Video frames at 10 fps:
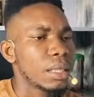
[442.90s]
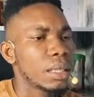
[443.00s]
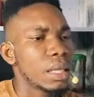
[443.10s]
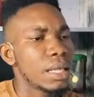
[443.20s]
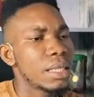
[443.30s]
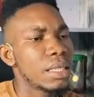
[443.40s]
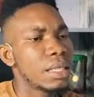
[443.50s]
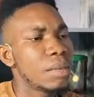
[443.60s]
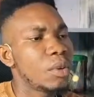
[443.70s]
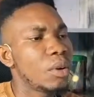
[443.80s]
That is the
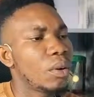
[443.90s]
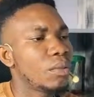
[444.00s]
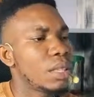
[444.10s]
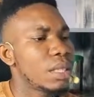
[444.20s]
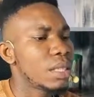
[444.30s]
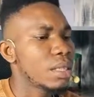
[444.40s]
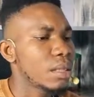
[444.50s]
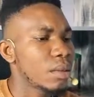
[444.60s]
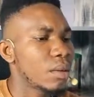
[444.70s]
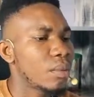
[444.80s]
name of this
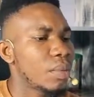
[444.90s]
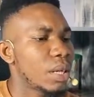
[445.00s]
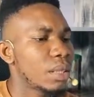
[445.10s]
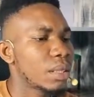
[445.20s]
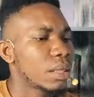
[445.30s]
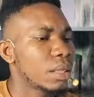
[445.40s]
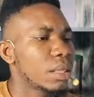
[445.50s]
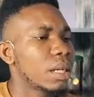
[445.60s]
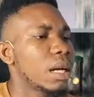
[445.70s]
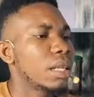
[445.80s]
compound.
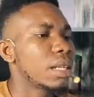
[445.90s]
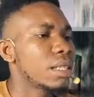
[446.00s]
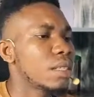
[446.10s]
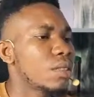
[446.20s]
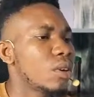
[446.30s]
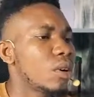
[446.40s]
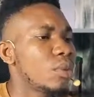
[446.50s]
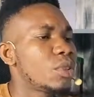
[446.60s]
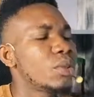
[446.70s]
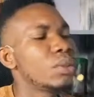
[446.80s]
And that is
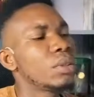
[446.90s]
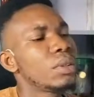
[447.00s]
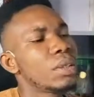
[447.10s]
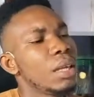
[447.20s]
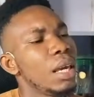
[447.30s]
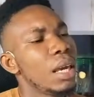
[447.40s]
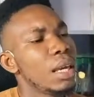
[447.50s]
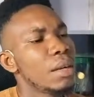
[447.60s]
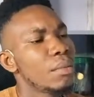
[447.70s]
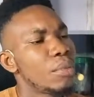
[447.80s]
option
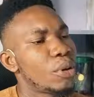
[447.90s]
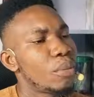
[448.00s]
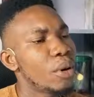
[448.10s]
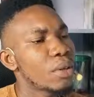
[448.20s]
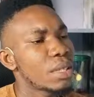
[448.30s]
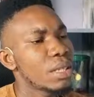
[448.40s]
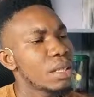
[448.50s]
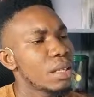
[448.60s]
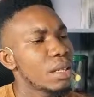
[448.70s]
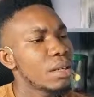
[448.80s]
A,
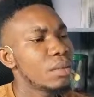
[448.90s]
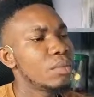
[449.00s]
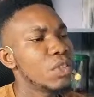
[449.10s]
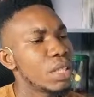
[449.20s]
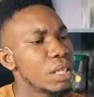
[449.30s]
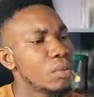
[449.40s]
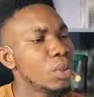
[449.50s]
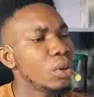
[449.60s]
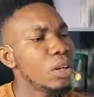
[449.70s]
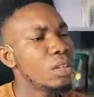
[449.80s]
propoxy butane. Will
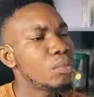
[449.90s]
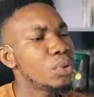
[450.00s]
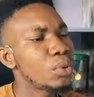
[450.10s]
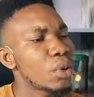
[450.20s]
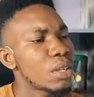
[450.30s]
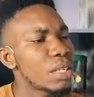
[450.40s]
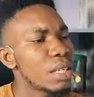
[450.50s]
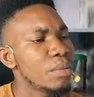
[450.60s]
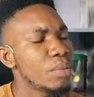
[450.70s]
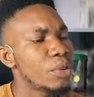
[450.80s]
you call it
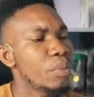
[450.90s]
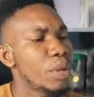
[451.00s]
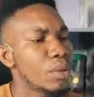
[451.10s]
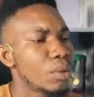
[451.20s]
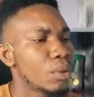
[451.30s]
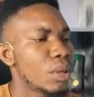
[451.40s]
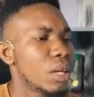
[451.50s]
butoxine propano?